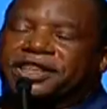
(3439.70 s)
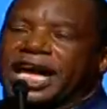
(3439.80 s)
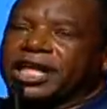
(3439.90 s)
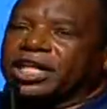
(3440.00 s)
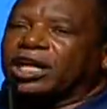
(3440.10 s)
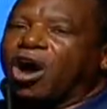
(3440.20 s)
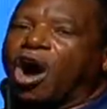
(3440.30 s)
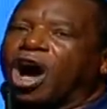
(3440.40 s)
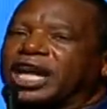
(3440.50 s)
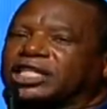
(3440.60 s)
then the
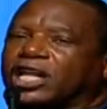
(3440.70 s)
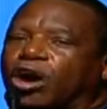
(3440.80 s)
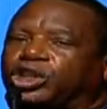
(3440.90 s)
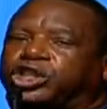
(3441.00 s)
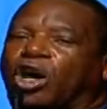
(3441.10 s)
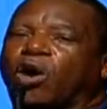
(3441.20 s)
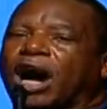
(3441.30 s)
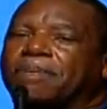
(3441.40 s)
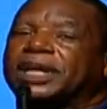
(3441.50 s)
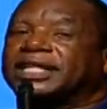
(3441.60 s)
Lord is going to show
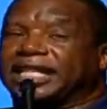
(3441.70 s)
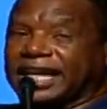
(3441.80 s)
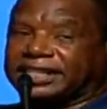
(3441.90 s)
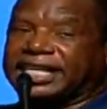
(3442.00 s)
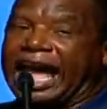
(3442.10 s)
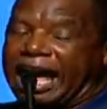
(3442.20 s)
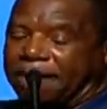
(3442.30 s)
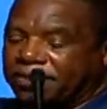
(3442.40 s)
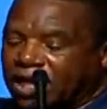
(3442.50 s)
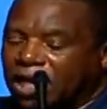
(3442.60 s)
up this
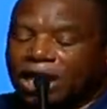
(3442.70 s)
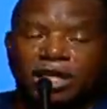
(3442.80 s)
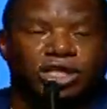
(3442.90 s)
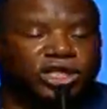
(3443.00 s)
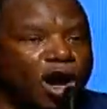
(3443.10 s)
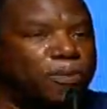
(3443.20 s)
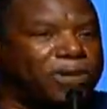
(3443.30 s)
time. So